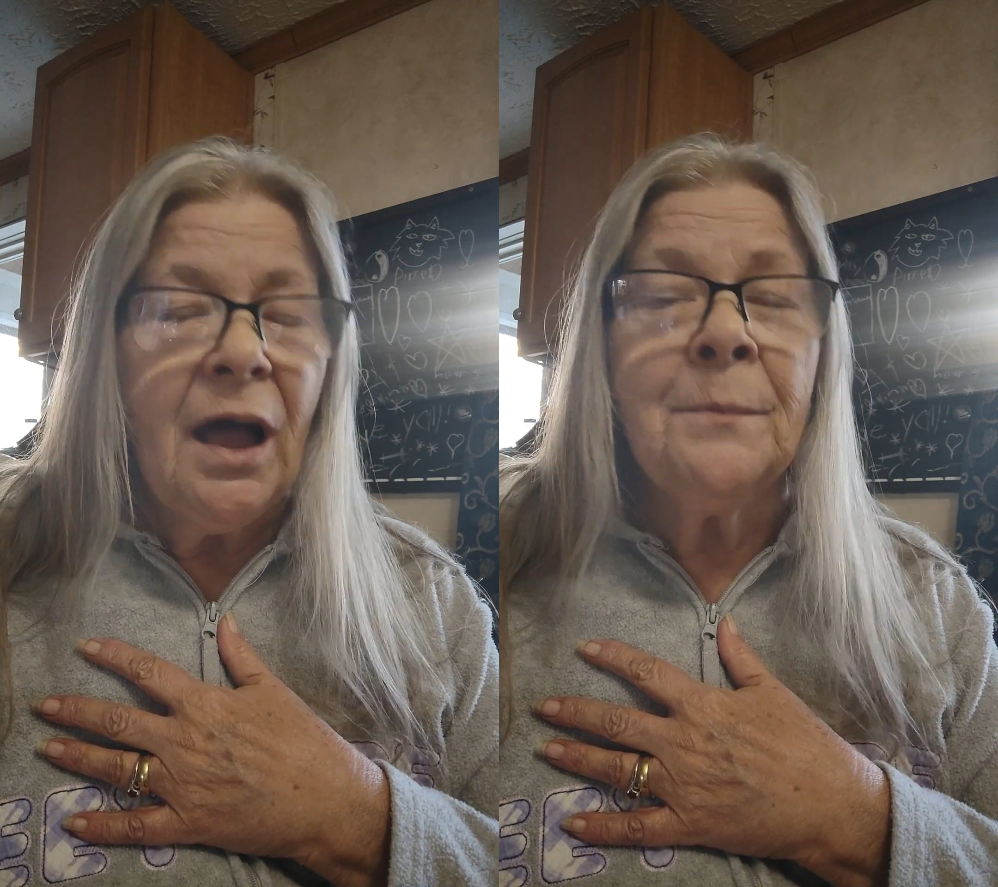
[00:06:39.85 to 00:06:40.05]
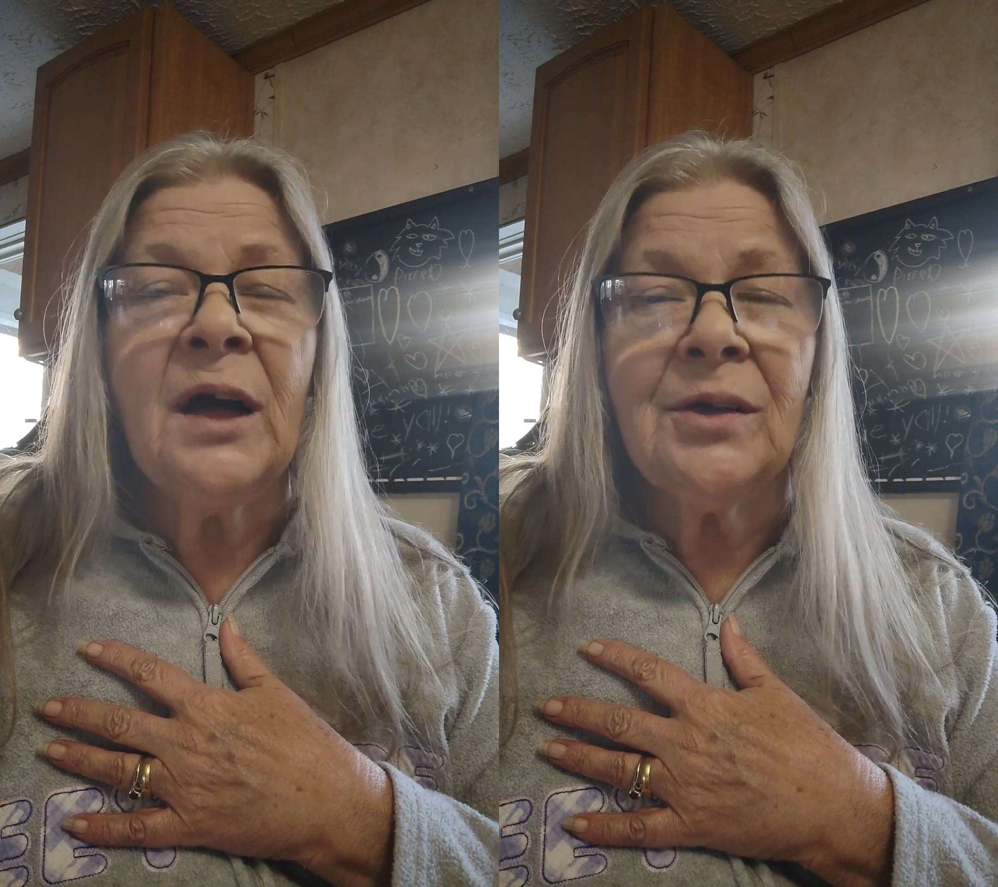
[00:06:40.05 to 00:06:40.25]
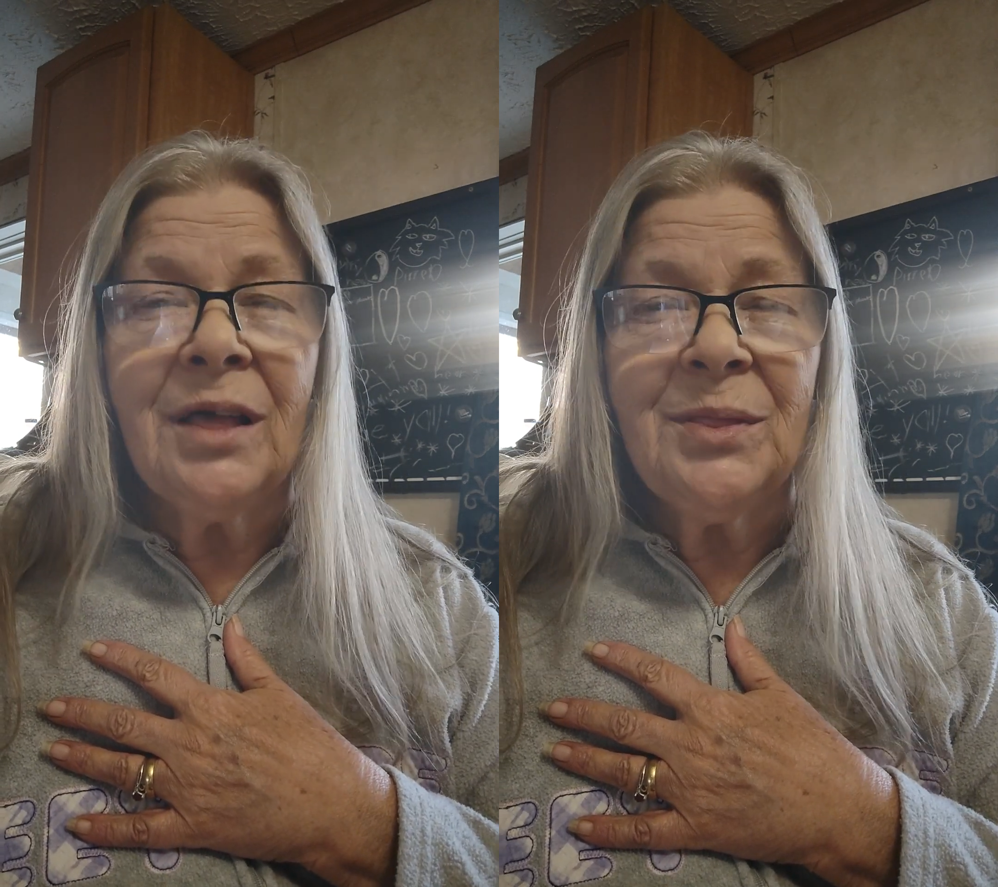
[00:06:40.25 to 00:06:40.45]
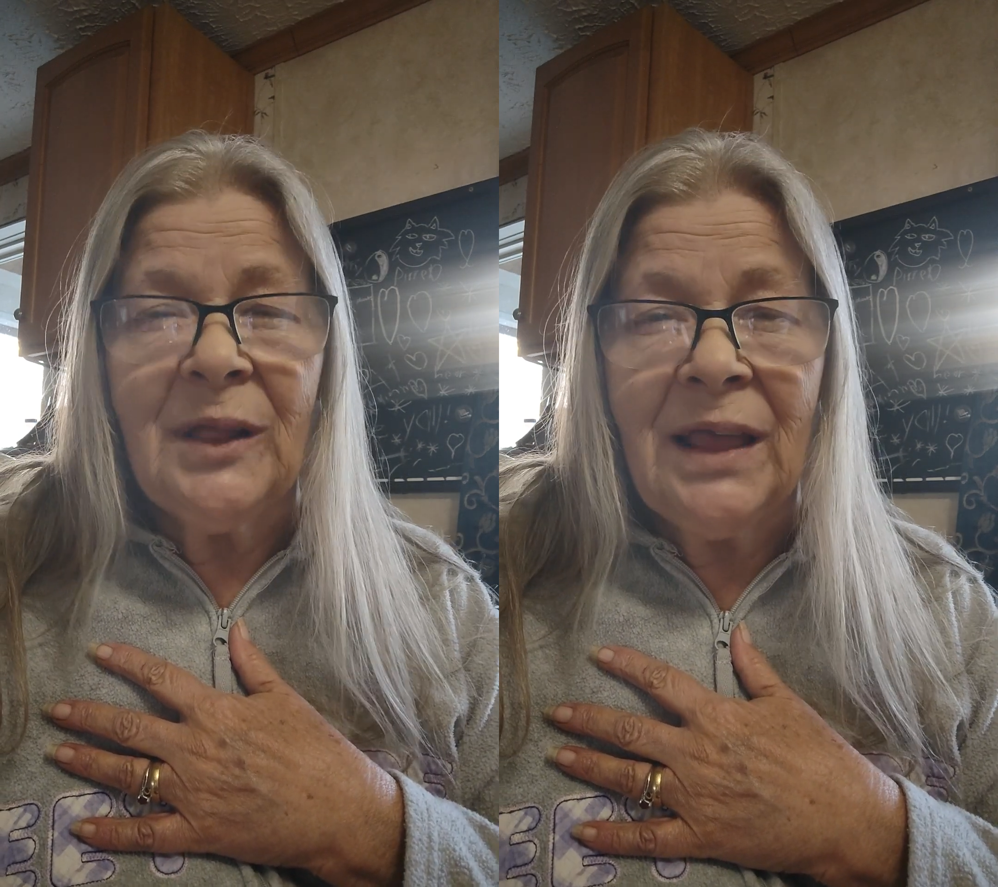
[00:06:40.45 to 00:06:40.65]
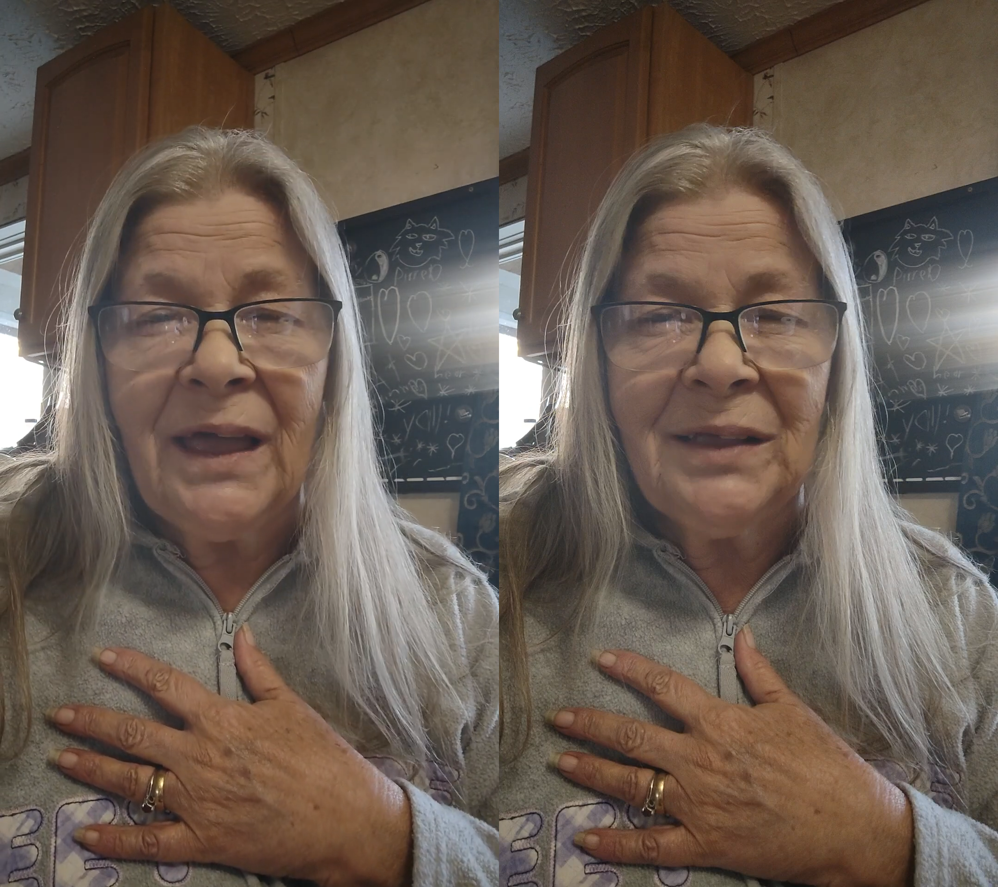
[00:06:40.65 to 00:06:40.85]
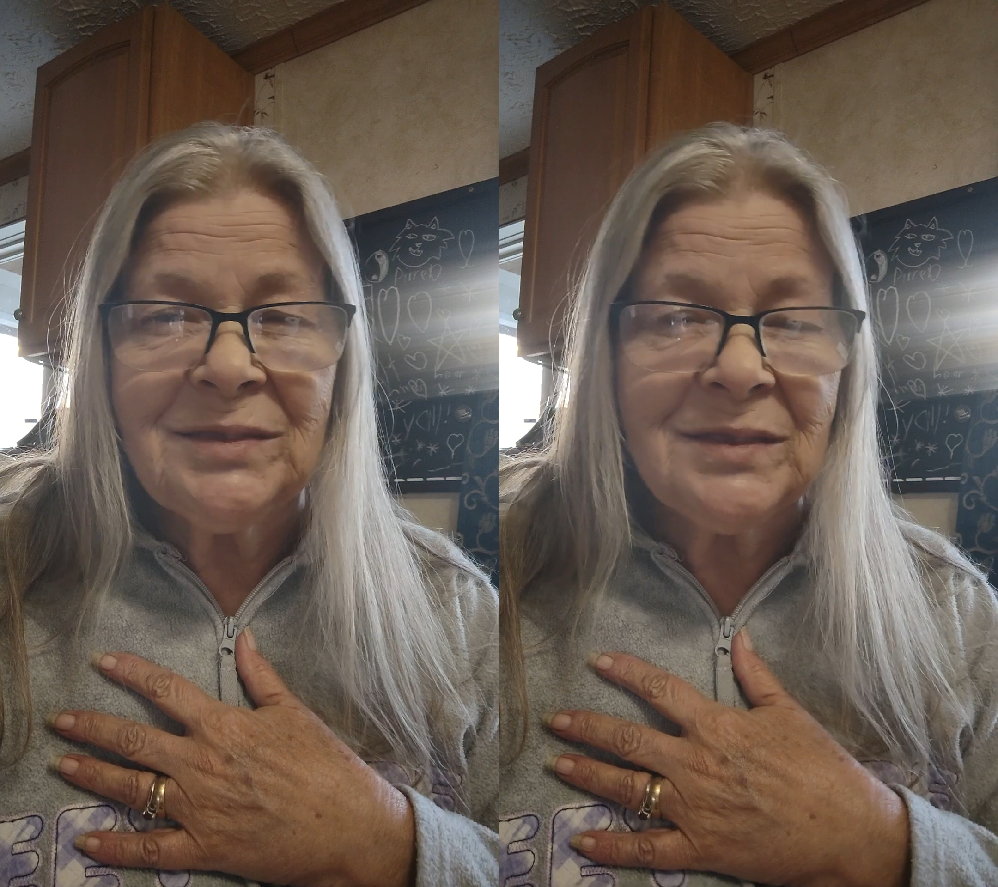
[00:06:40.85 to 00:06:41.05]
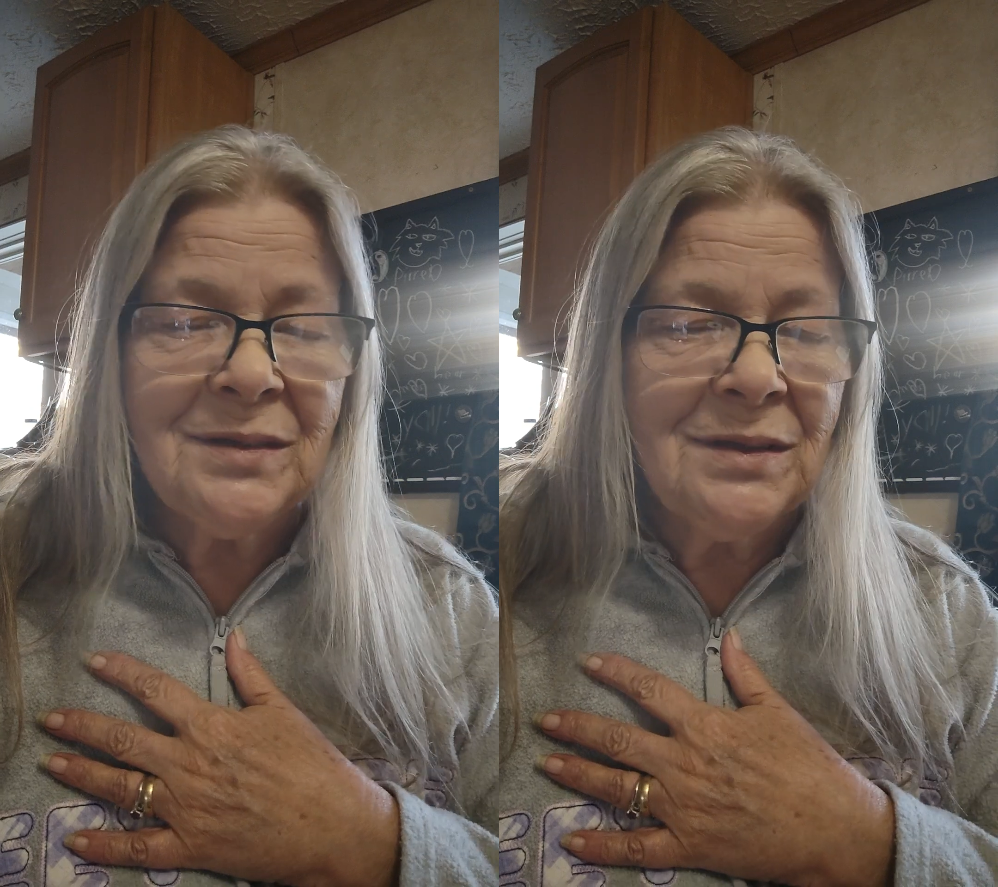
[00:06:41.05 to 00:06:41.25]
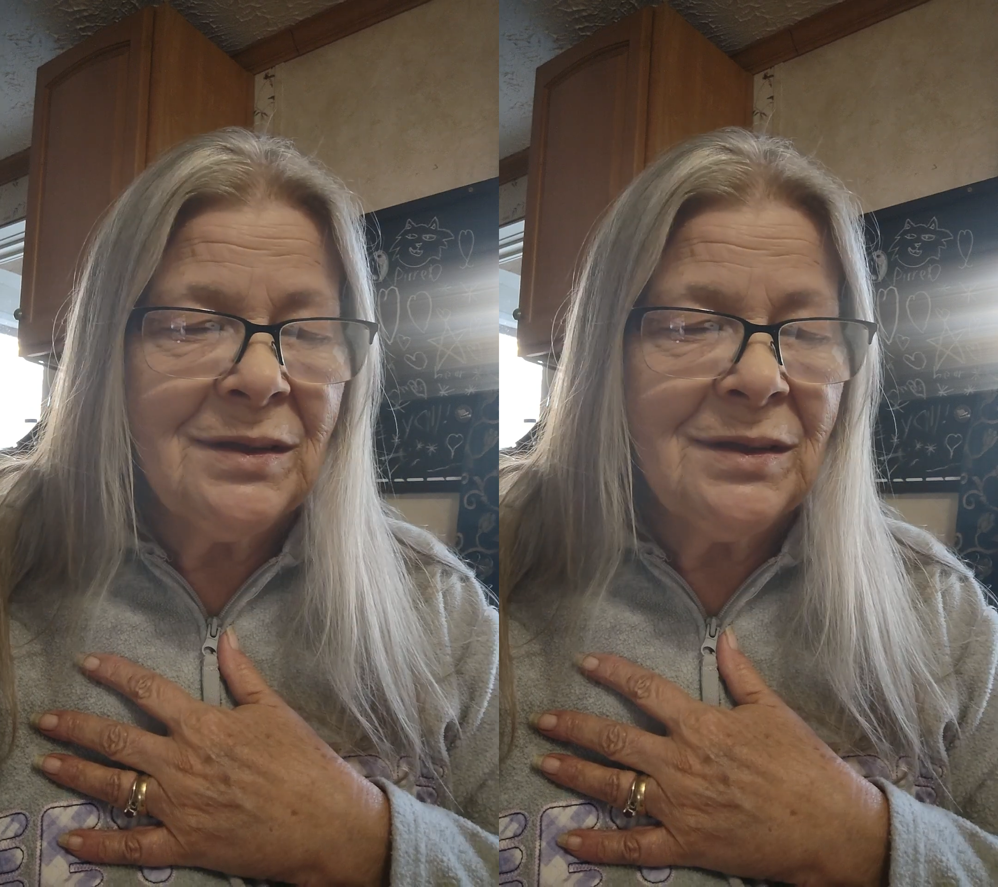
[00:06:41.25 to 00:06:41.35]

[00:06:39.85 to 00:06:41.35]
among the last,